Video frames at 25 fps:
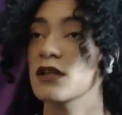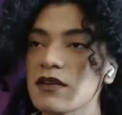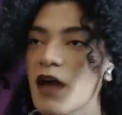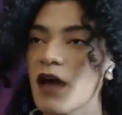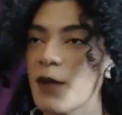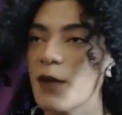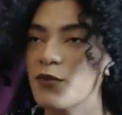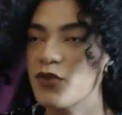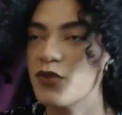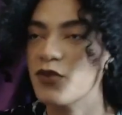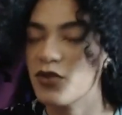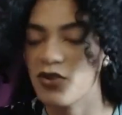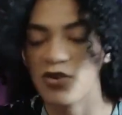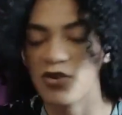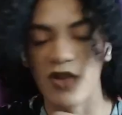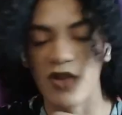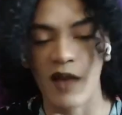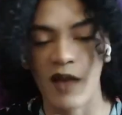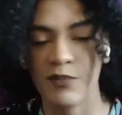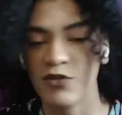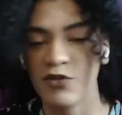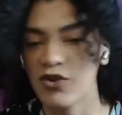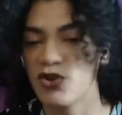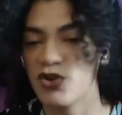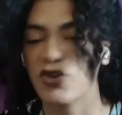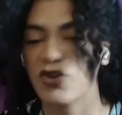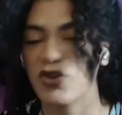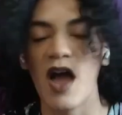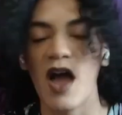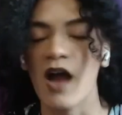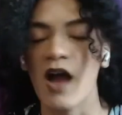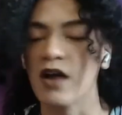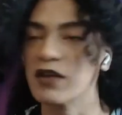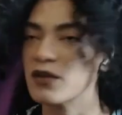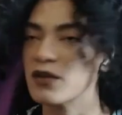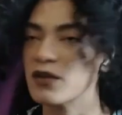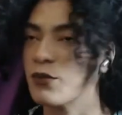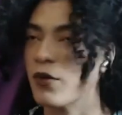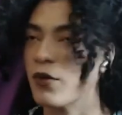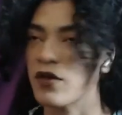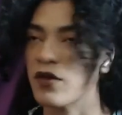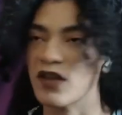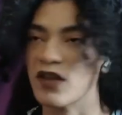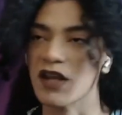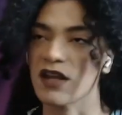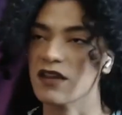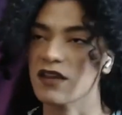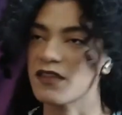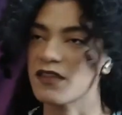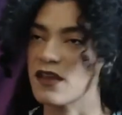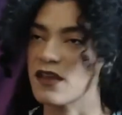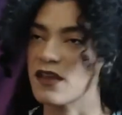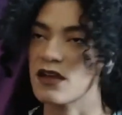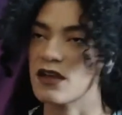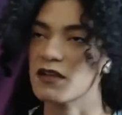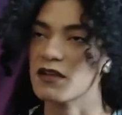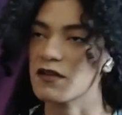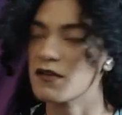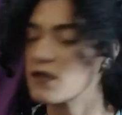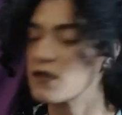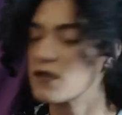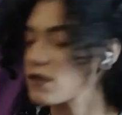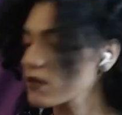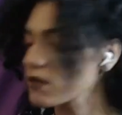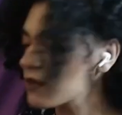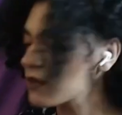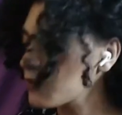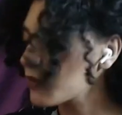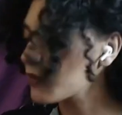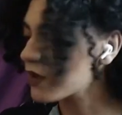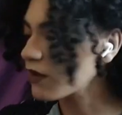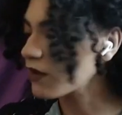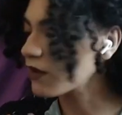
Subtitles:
I'm just shocked more than anything else, because